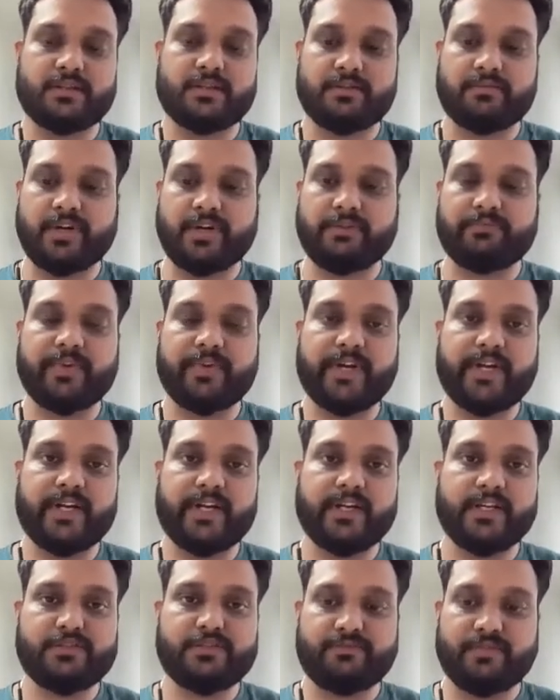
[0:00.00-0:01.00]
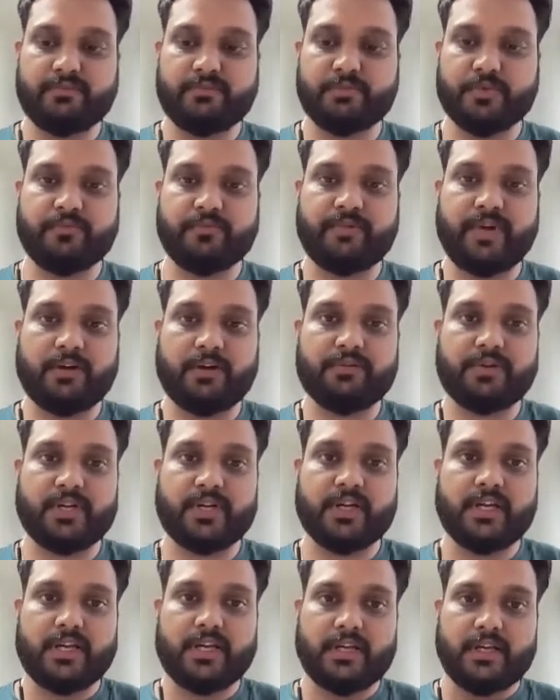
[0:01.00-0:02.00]
What we did is we moved
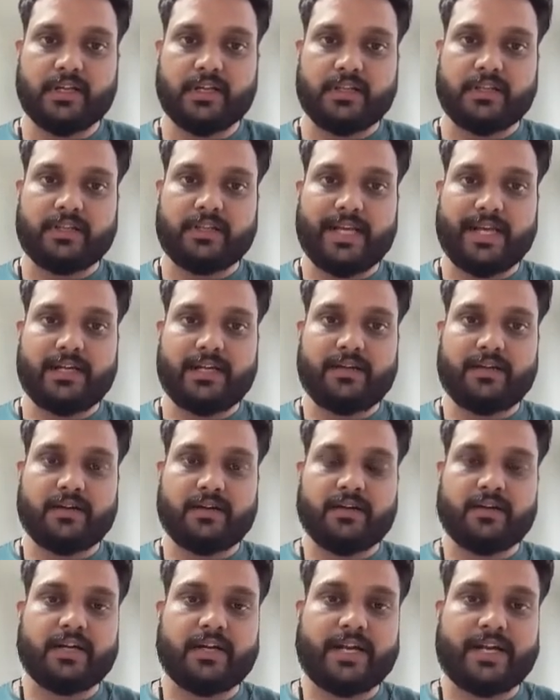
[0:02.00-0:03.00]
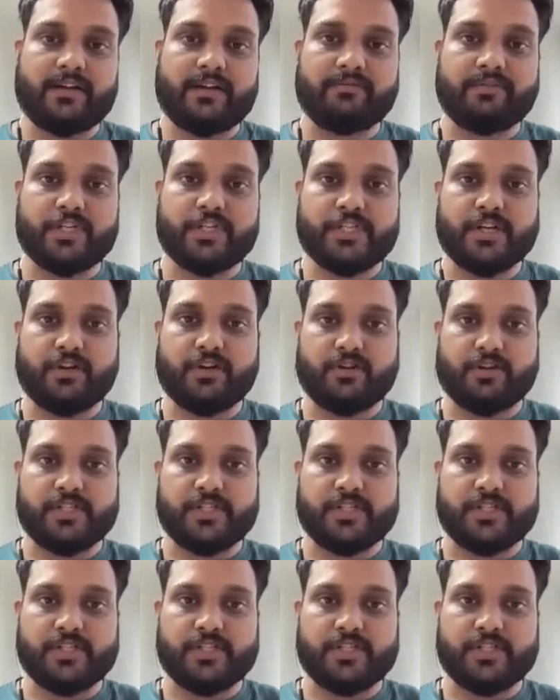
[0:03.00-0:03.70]
out that data fetching